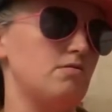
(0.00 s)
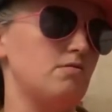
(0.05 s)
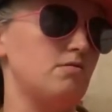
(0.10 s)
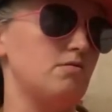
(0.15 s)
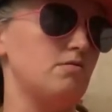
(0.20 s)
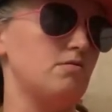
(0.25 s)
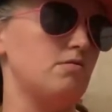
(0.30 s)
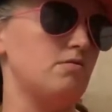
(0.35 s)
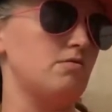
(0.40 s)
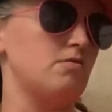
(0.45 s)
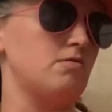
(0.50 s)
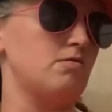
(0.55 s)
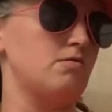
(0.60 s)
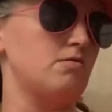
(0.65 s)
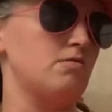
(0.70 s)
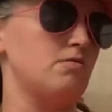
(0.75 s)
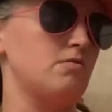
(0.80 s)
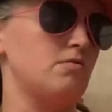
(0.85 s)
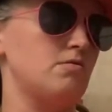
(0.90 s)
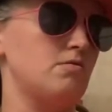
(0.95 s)

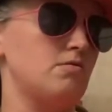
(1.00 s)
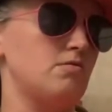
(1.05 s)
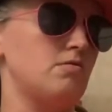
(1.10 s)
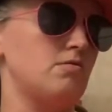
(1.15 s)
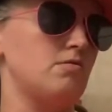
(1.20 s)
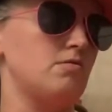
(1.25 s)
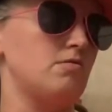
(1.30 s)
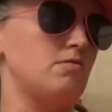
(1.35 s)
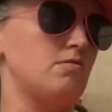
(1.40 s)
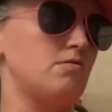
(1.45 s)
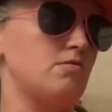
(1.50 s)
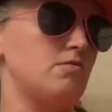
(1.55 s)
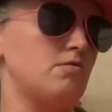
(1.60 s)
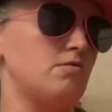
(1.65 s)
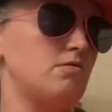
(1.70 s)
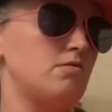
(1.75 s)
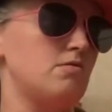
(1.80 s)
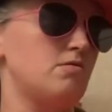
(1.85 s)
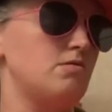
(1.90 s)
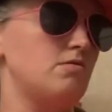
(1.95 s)

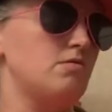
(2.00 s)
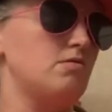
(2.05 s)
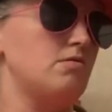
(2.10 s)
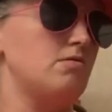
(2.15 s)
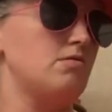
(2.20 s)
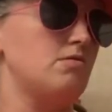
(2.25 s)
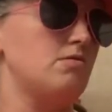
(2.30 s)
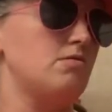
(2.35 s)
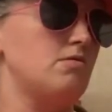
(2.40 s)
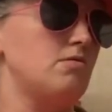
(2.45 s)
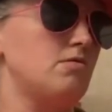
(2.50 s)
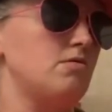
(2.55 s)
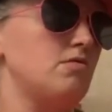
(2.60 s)
(not speaking)